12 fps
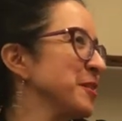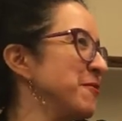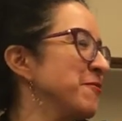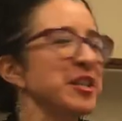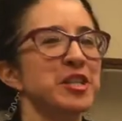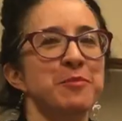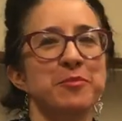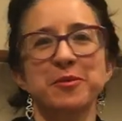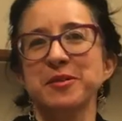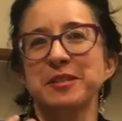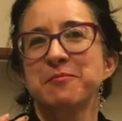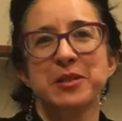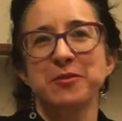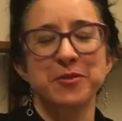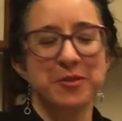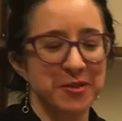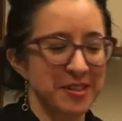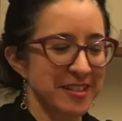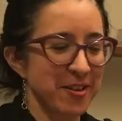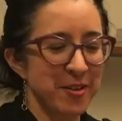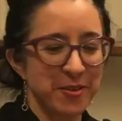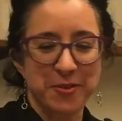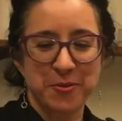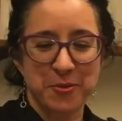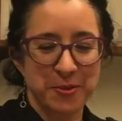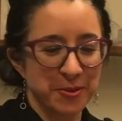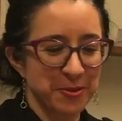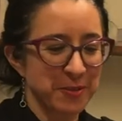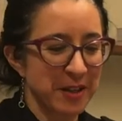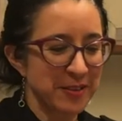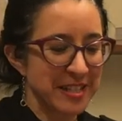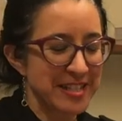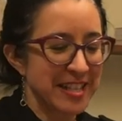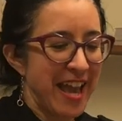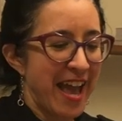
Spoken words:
and vegetables and minerals and all the world around us,